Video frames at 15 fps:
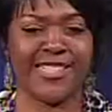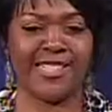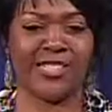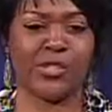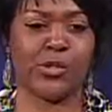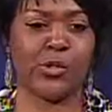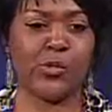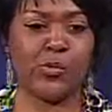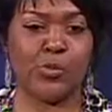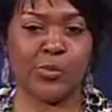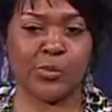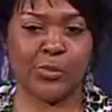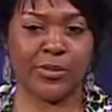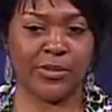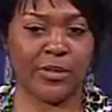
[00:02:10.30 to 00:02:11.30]

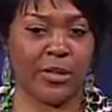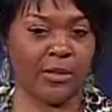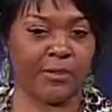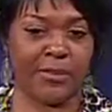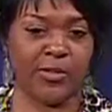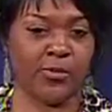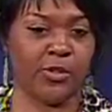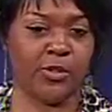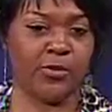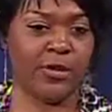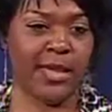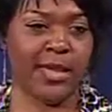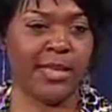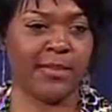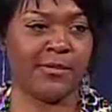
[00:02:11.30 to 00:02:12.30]
Soup. Do you
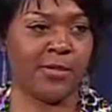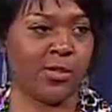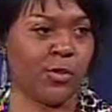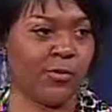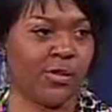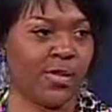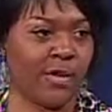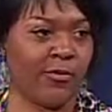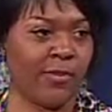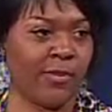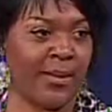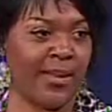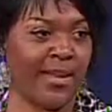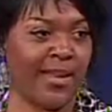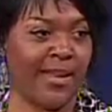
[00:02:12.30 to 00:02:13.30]
give soup to
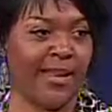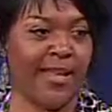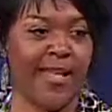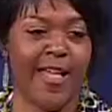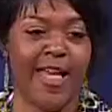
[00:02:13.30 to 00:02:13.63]
everybody?